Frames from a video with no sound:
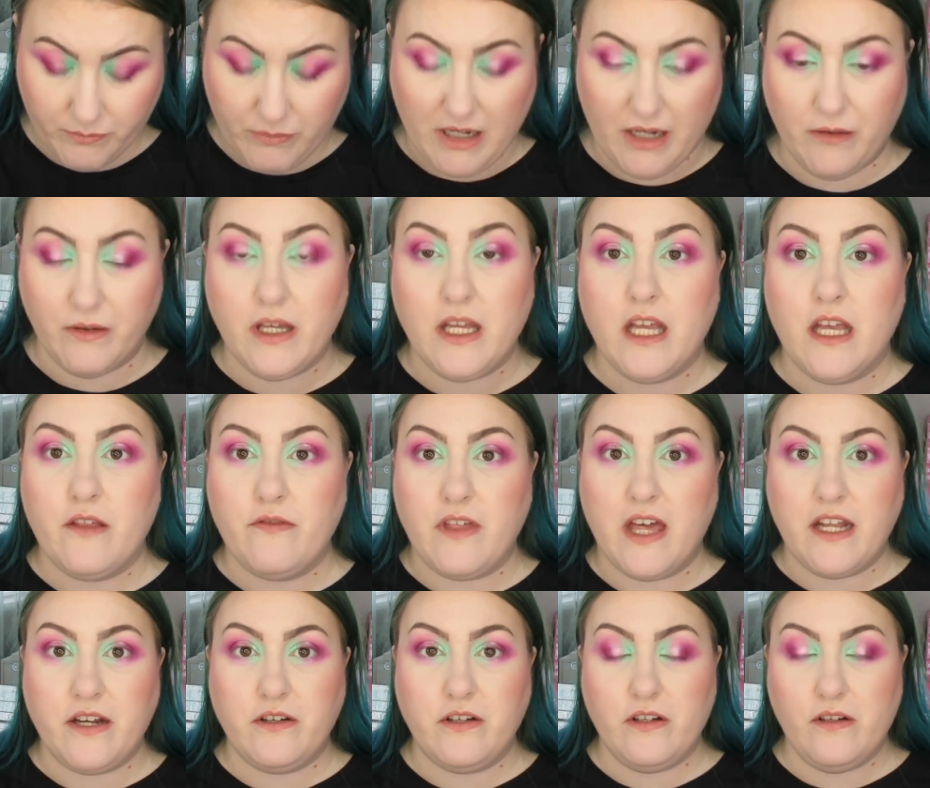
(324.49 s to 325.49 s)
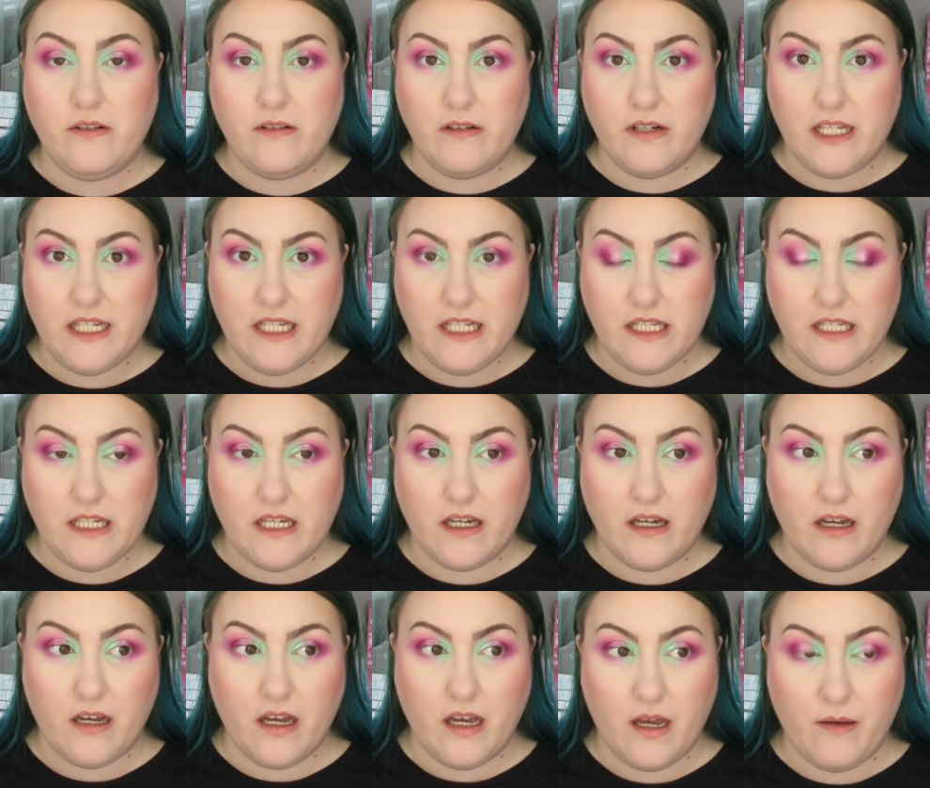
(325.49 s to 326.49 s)
Well, they're newly
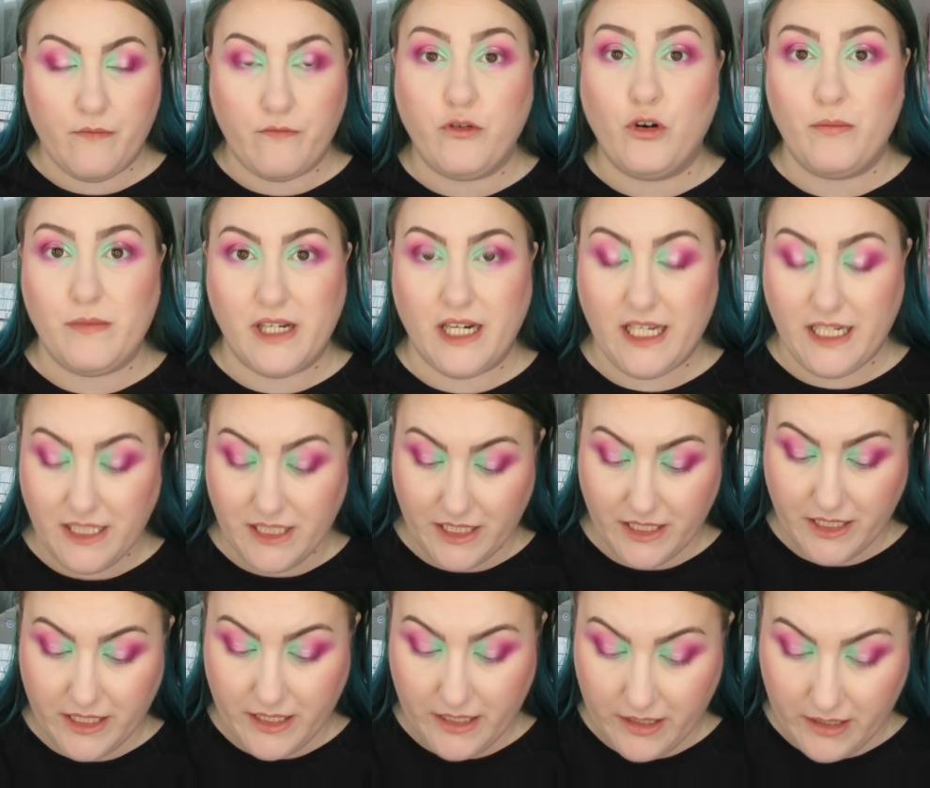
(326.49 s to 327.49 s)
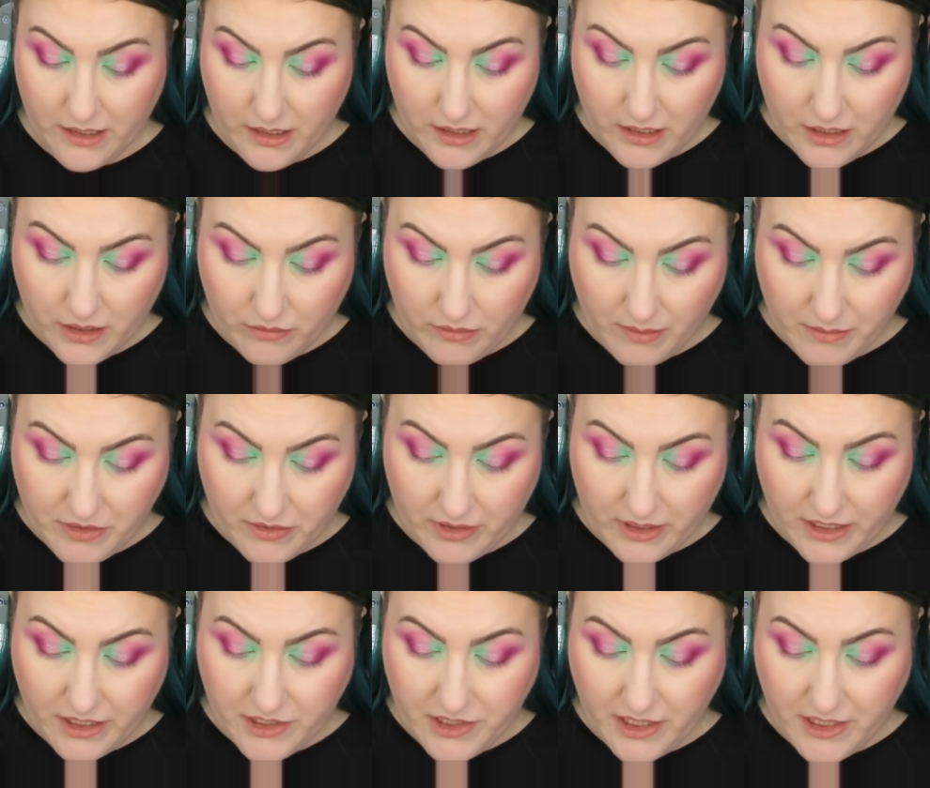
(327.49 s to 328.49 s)
uh, formulated creme gel
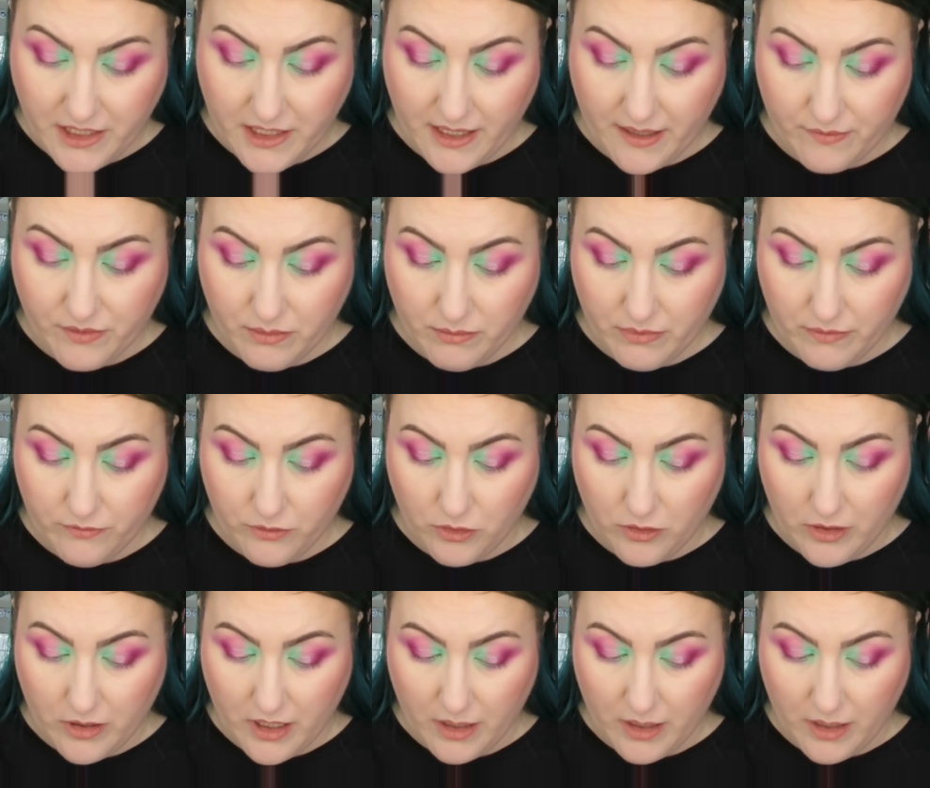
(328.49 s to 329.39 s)
liners. They did have them before.